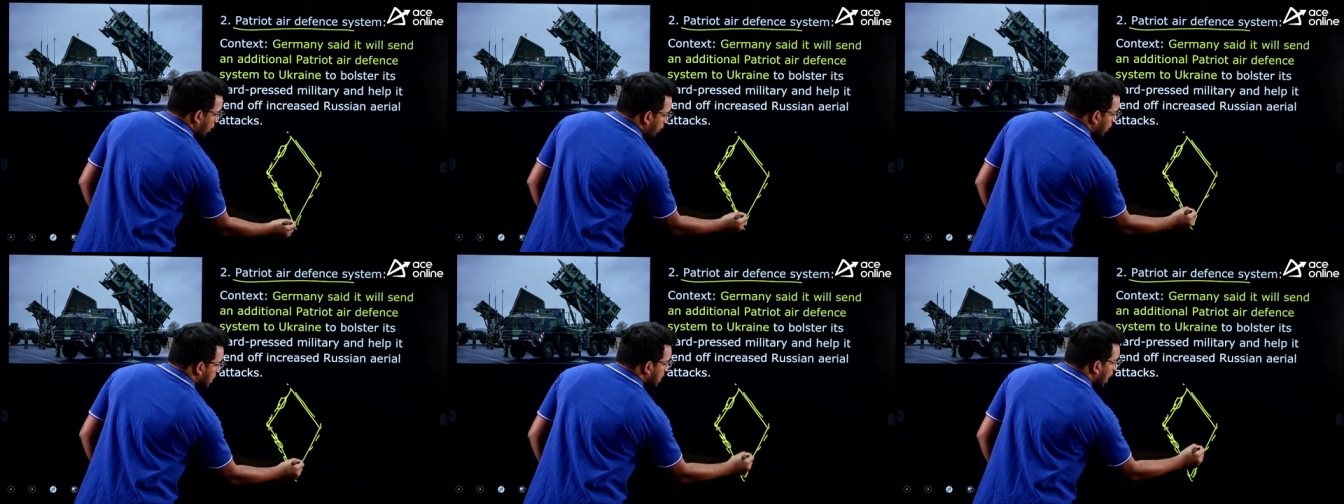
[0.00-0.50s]

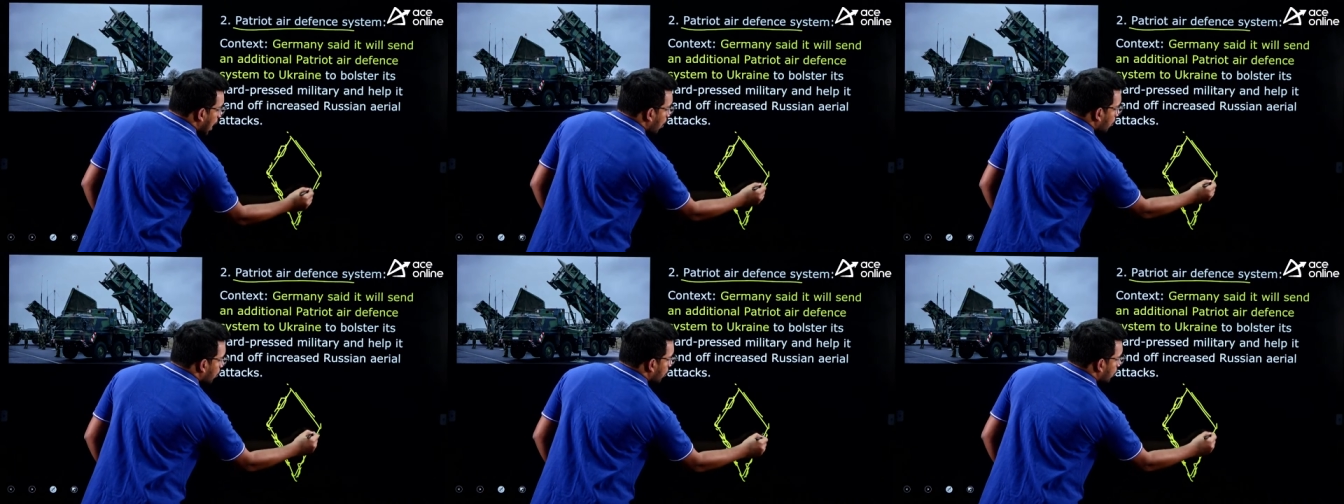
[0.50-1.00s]
which
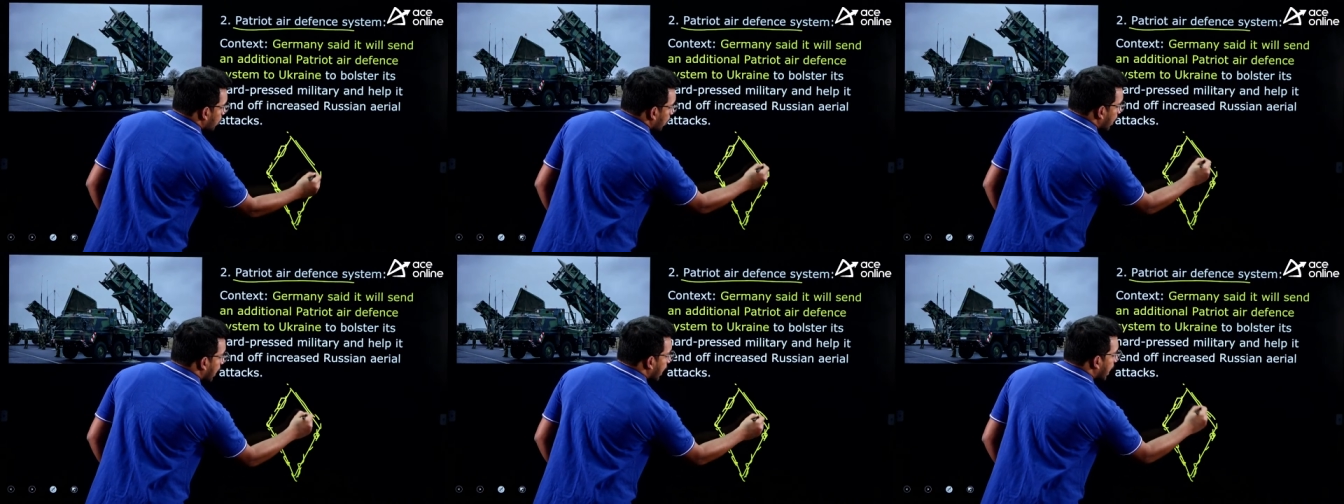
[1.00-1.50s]
have
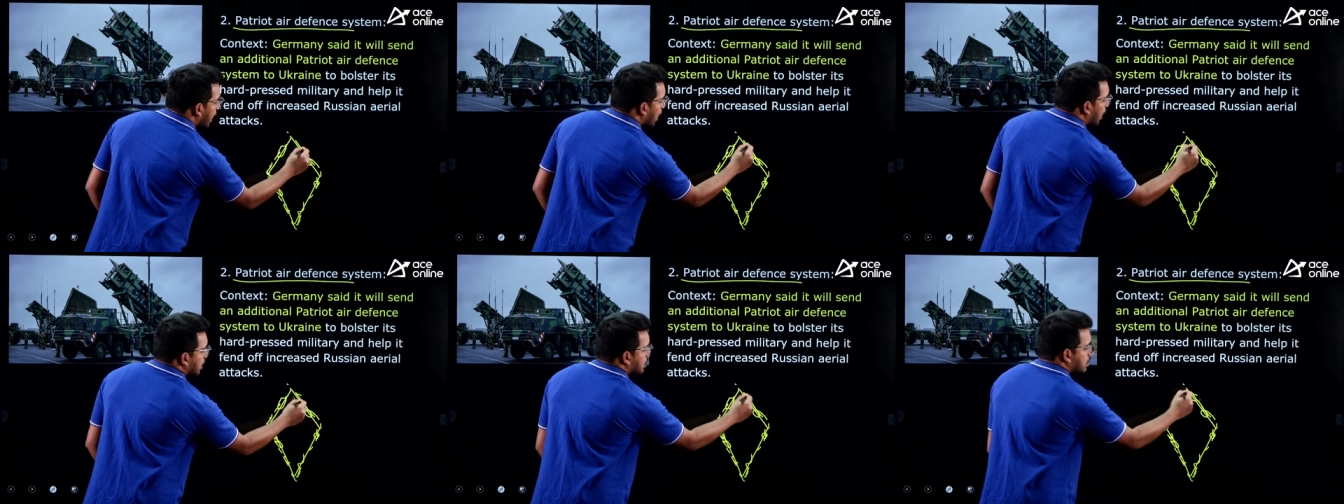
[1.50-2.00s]

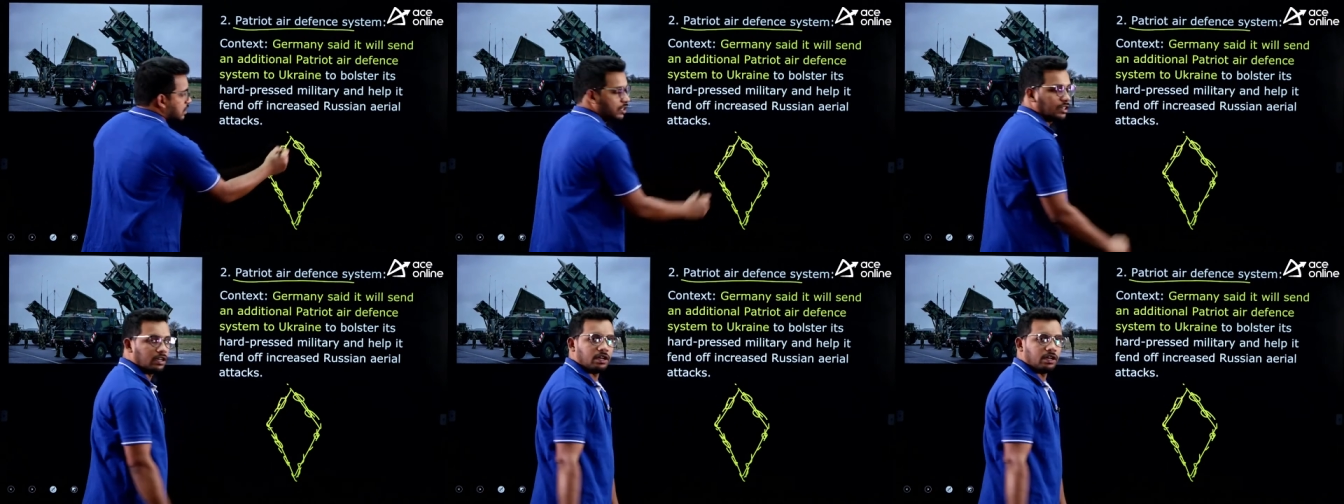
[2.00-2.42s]
radars